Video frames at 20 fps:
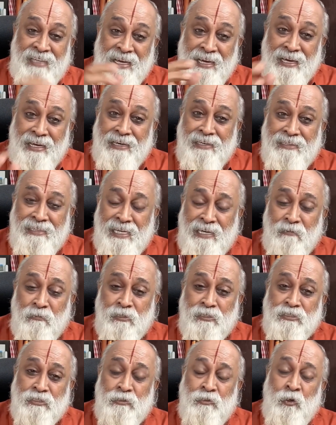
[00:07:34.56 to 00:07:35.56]

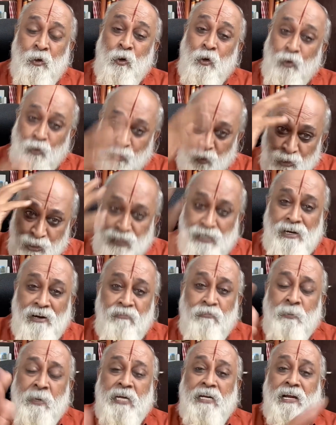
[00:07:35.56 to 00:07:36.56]
There was no
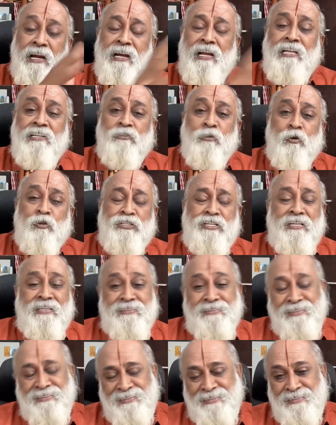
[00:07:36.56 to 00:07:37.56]
question of mental health those
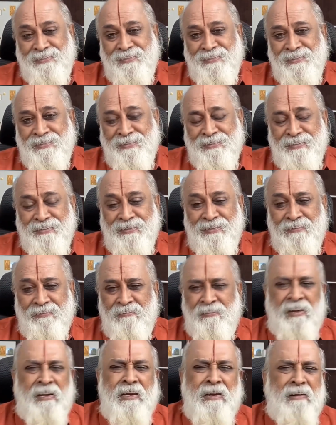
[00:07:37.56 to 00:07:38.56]
days.
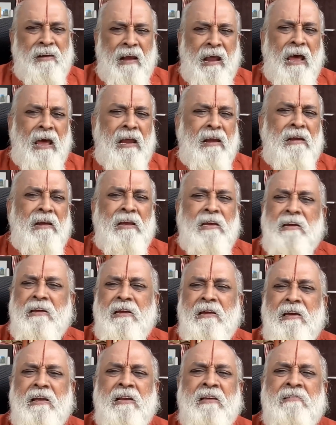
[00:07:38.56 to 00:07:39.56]
Very rarely
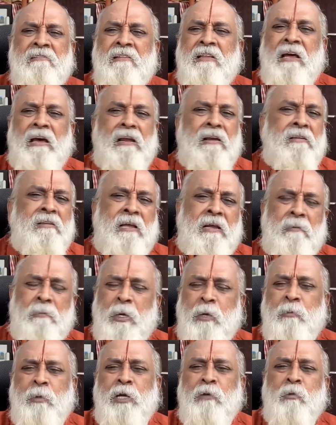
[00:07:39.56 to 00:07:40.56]
here and
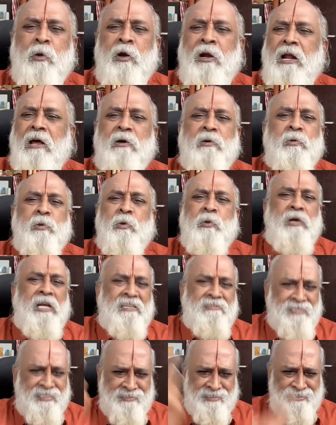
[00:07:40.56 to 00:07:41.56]
there may be one or two
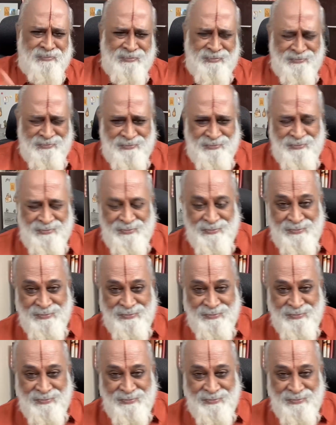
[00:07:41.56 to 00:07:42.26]
cases.